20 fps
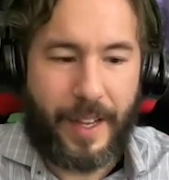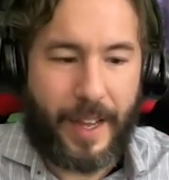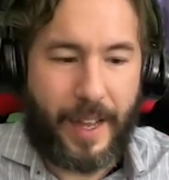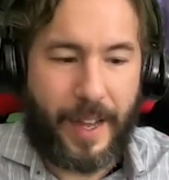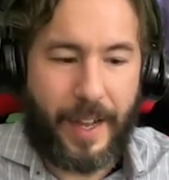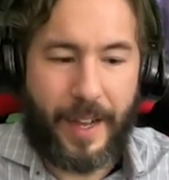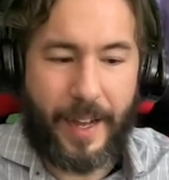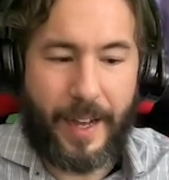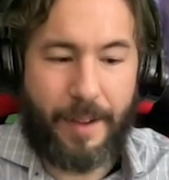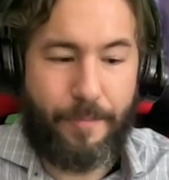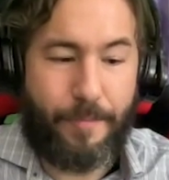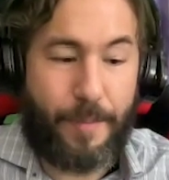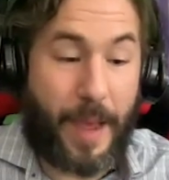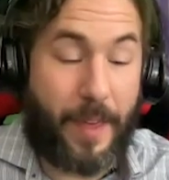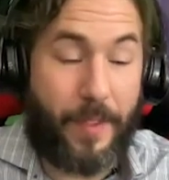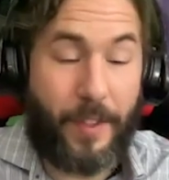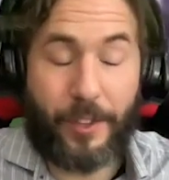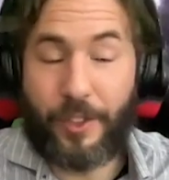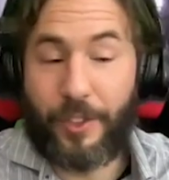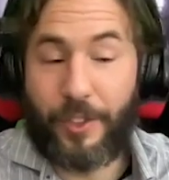And
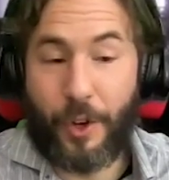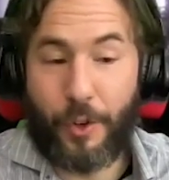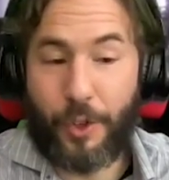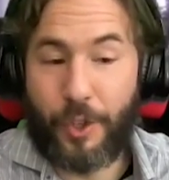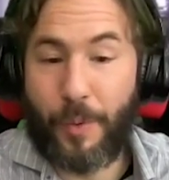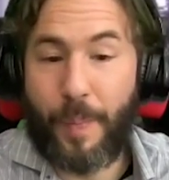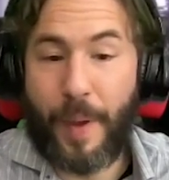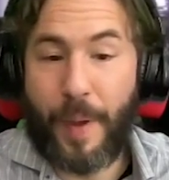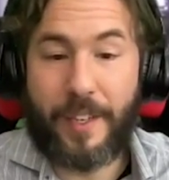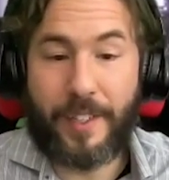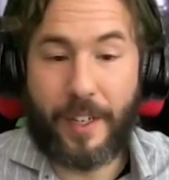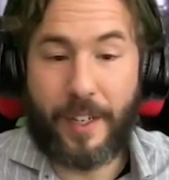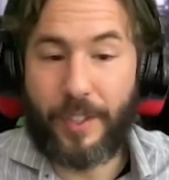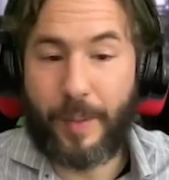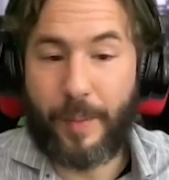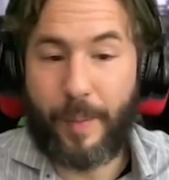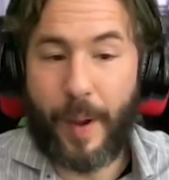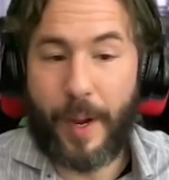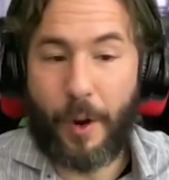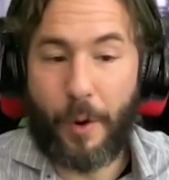this is also based on
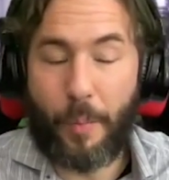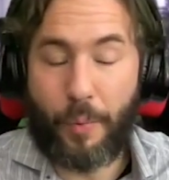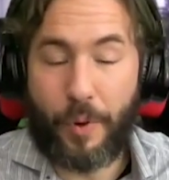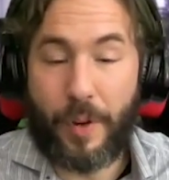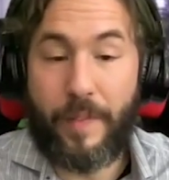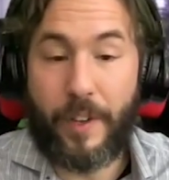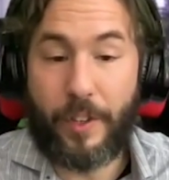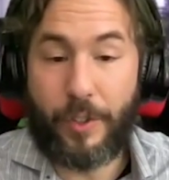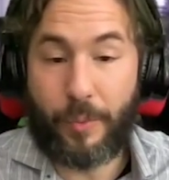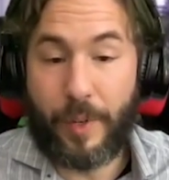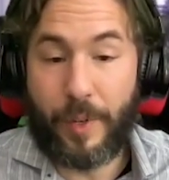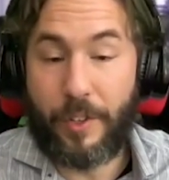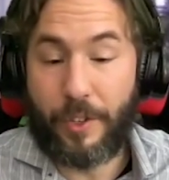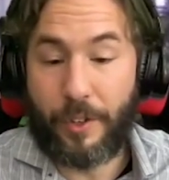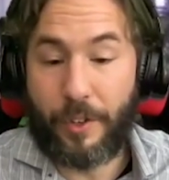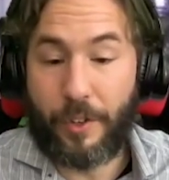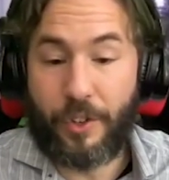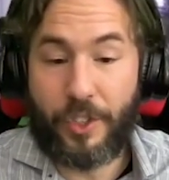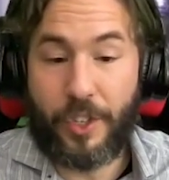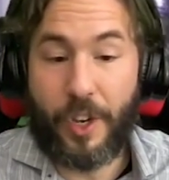some of my own previous
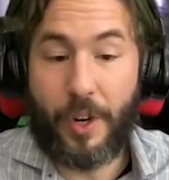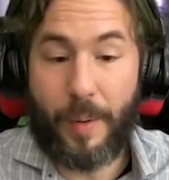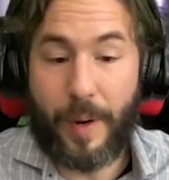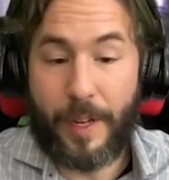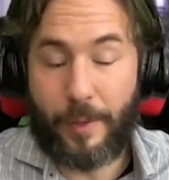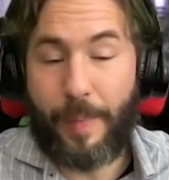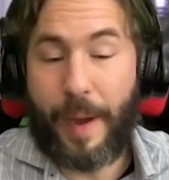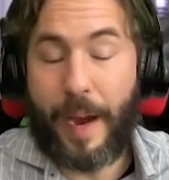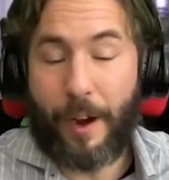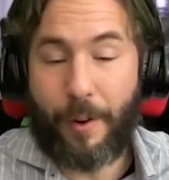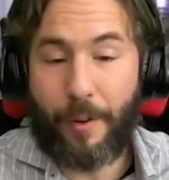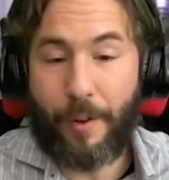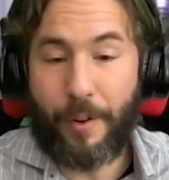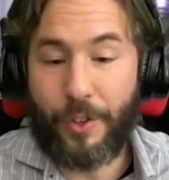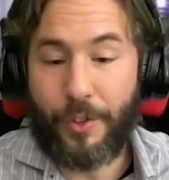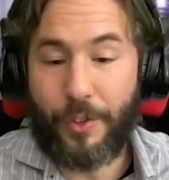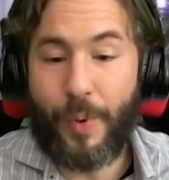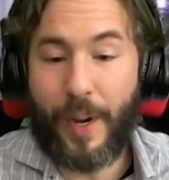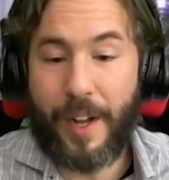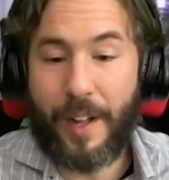research. So as
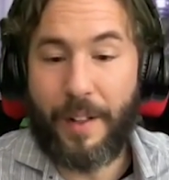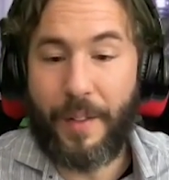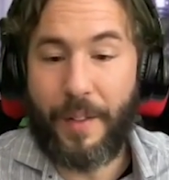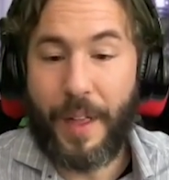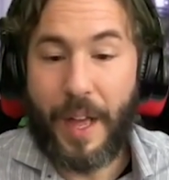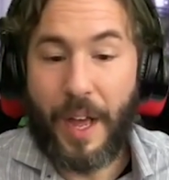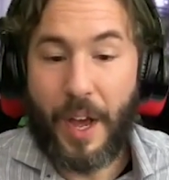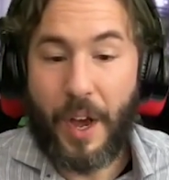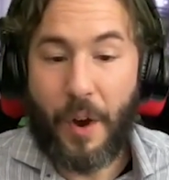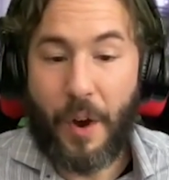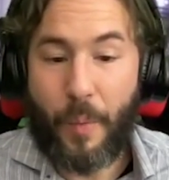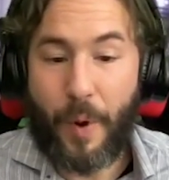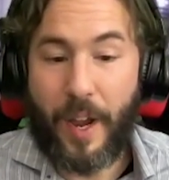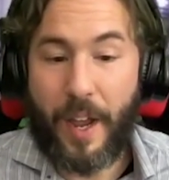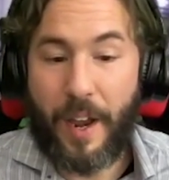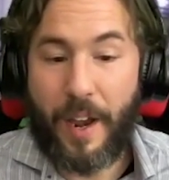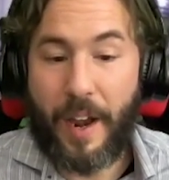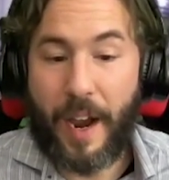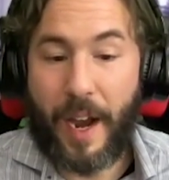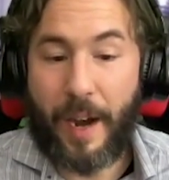background as well,
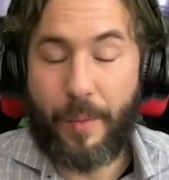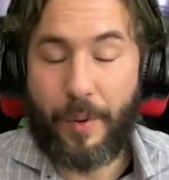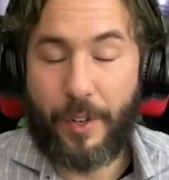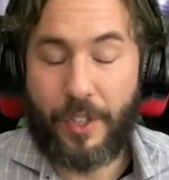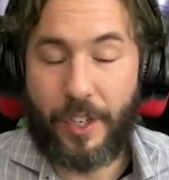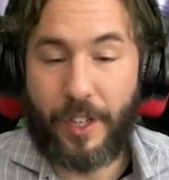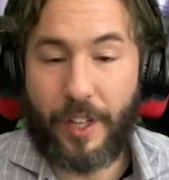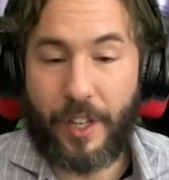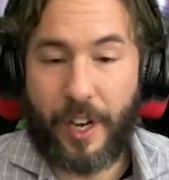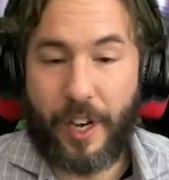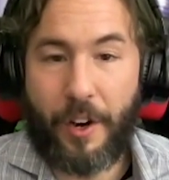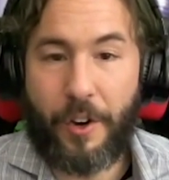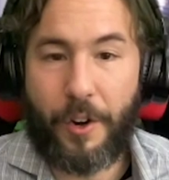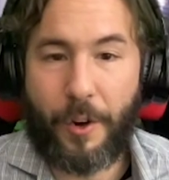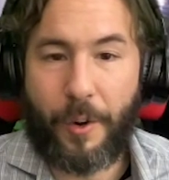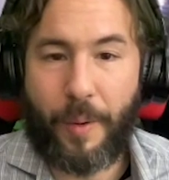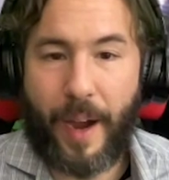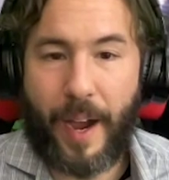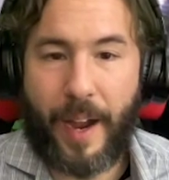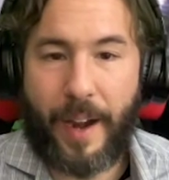when I was still an
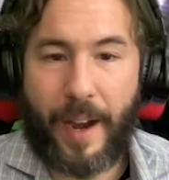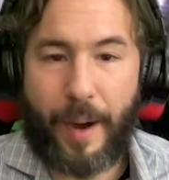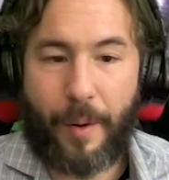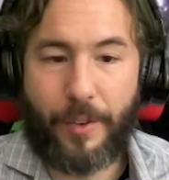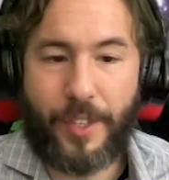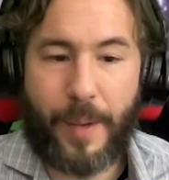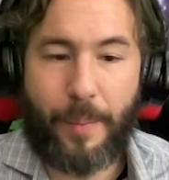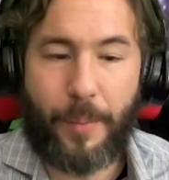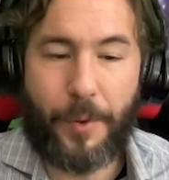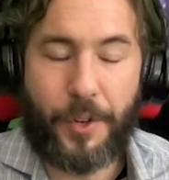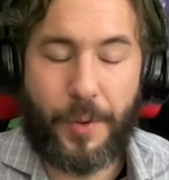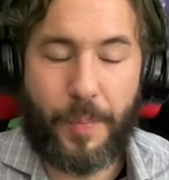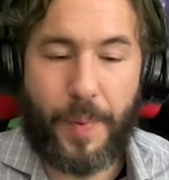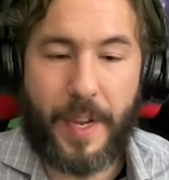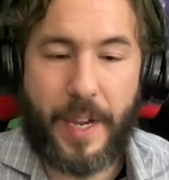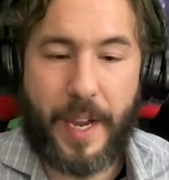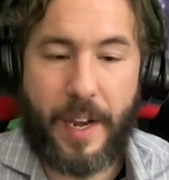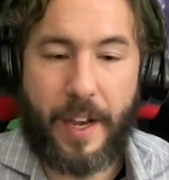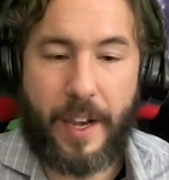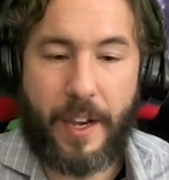undergrad, I was able to
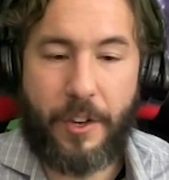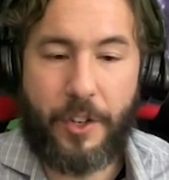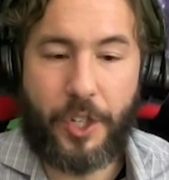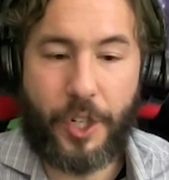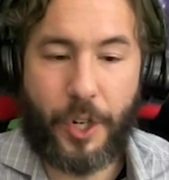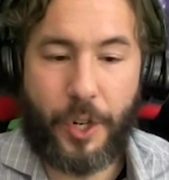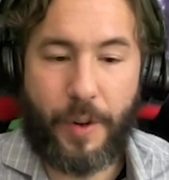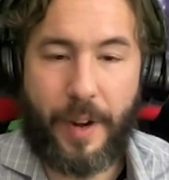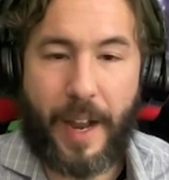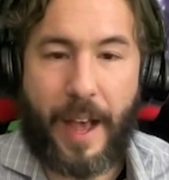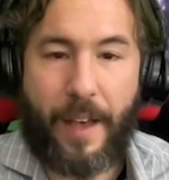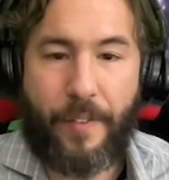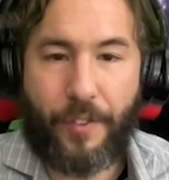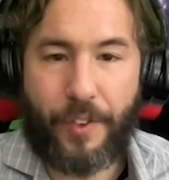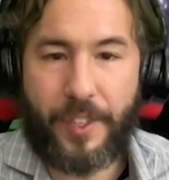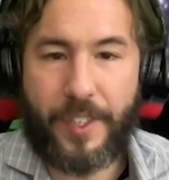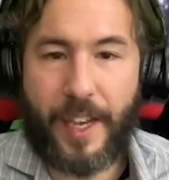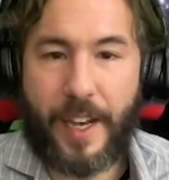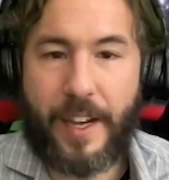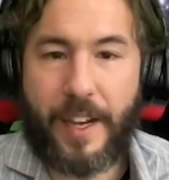be an intern at
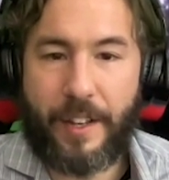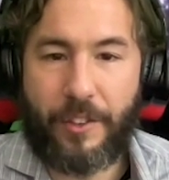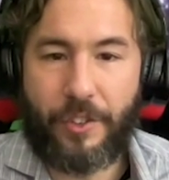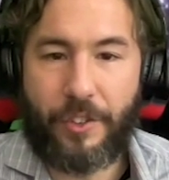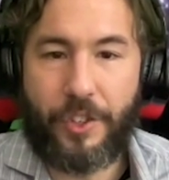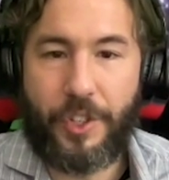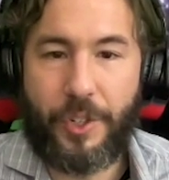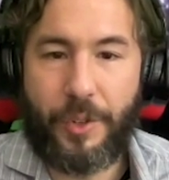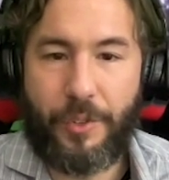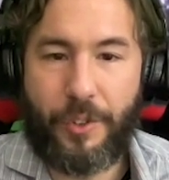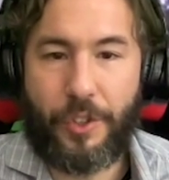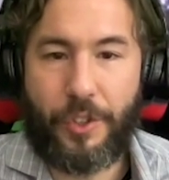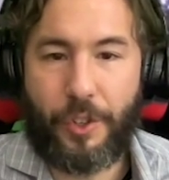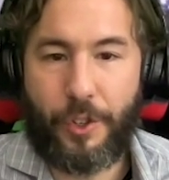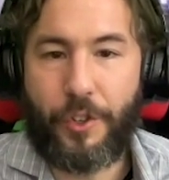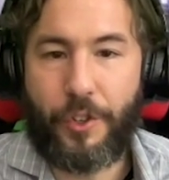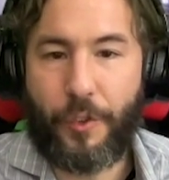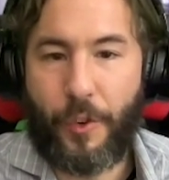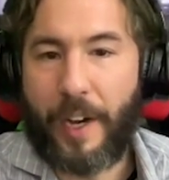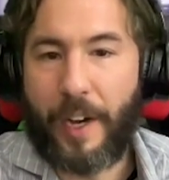the SETI Institute, the
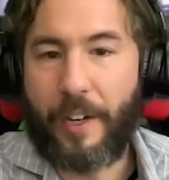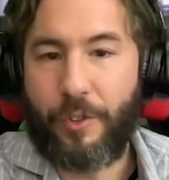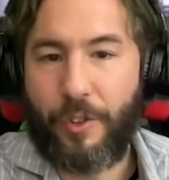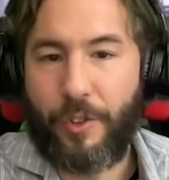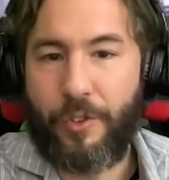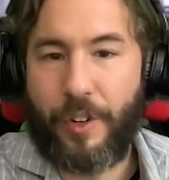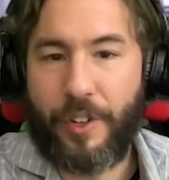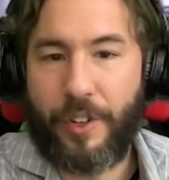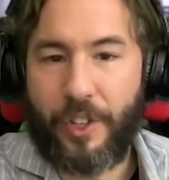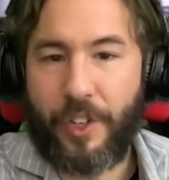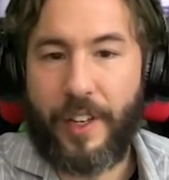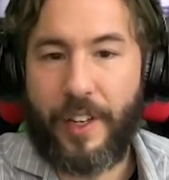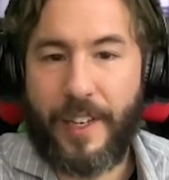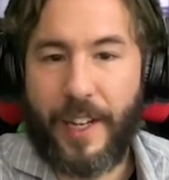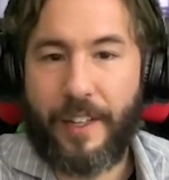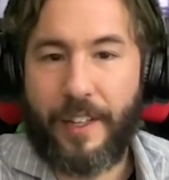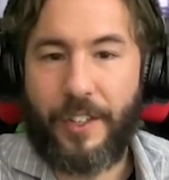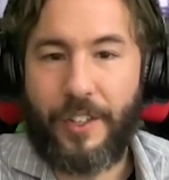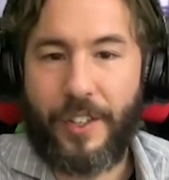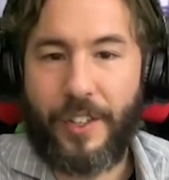Search for Extraterrestrial
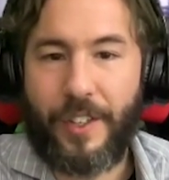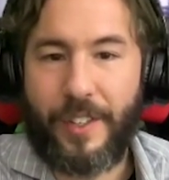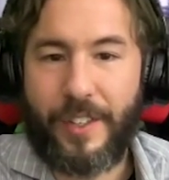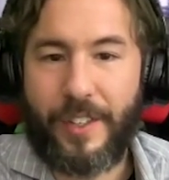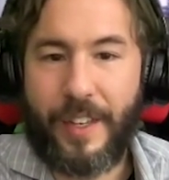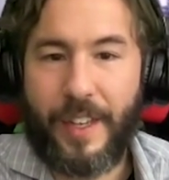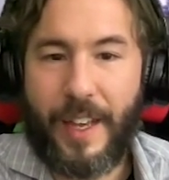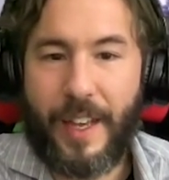Intelligence.